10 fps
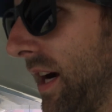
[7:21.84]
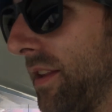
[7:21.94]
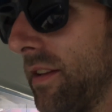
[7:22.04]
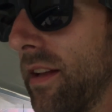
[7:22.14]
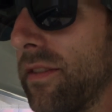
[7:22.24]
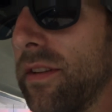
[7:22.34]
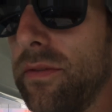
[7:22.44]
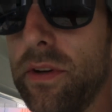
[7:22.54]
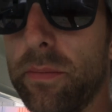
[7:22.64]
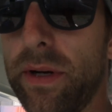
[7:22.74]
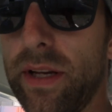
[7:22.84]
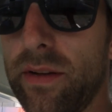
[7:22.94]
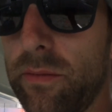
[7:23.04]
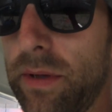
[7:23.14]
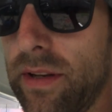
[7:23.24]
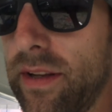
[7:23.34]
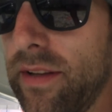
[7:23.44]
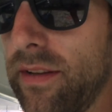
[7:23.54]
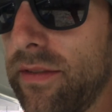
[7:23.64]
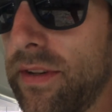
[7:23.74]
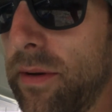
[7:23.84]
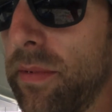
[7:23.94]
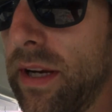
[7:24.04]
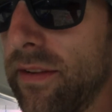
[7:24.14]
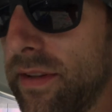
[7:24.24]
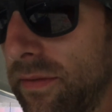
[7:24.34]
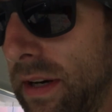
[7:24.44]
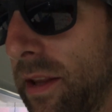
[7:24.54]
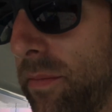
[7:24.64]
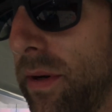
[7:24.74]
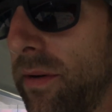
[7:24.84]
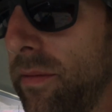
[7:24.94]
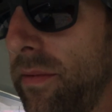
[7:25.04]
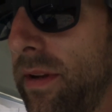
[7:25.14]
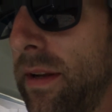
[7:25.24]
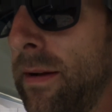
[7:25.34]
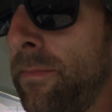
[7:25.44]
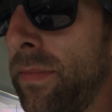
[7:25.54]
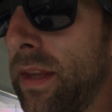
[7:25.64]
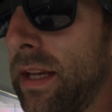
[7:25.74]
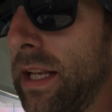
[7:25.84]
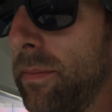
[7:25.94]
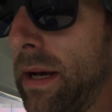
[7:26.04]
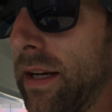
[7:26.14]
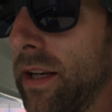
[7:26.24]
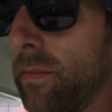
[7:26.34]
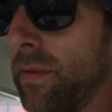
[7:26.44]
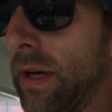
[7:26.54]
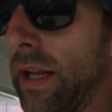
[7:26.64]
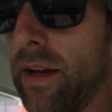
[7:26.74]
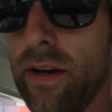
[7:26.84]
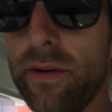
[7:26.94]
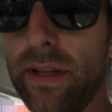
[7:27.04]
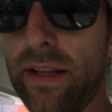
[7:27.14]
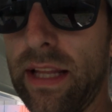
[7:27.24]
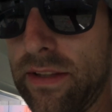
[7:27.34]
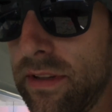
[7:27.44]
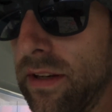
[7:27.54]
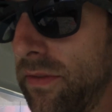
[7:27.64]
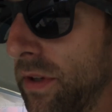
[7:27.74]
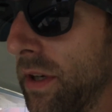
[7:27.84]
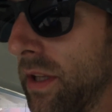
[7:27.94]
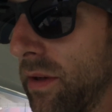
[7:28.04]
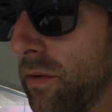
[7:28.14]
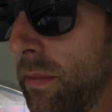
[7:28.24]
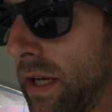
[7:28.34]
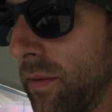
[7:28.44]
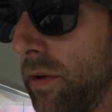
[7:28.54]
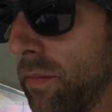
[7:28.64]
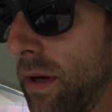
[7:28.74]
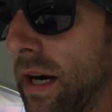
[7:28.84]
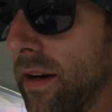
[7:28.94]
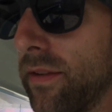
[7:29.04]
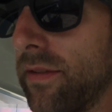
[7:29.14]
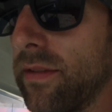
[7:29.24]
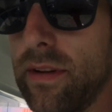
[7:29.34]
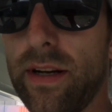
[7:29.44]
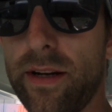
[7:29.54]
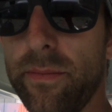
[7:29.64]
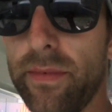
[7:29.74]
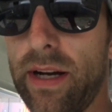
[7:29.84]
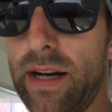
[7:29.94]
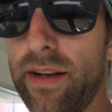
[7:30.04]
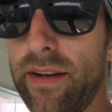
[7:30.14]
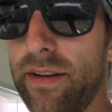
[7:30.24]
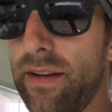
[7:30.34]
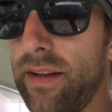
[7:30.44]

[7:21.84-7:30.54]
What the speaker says: I think that's going to feel pretty good. We'll be able to start bringing stuff down to the boat and getting it packed up and ready to go, and that's going to feel good, like we're making real progress on